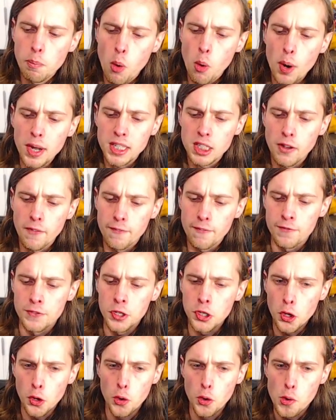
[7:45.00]
point of
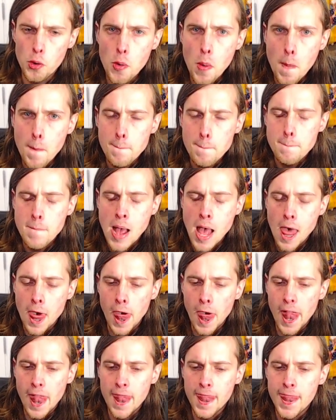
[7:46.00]
view,
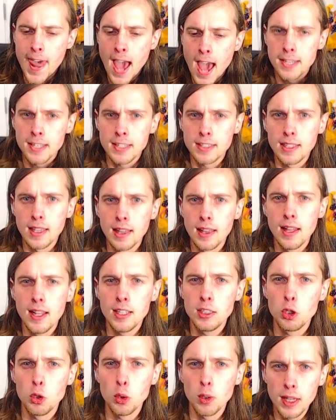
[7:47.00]
that is
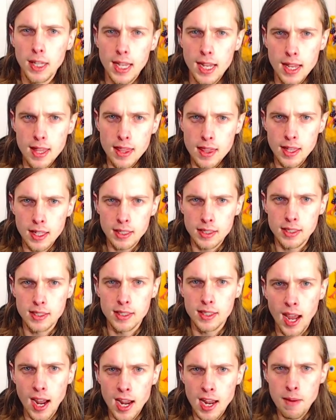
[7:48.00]
literally the
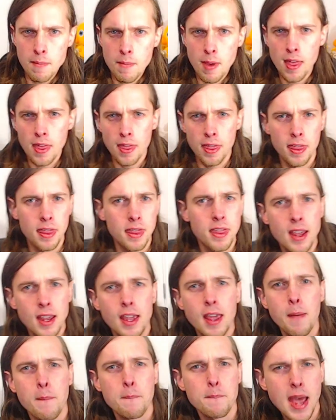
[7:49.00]
same
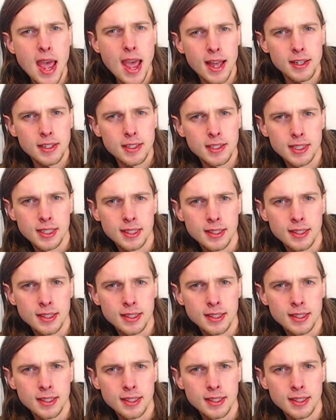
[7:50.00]
thing, Matt.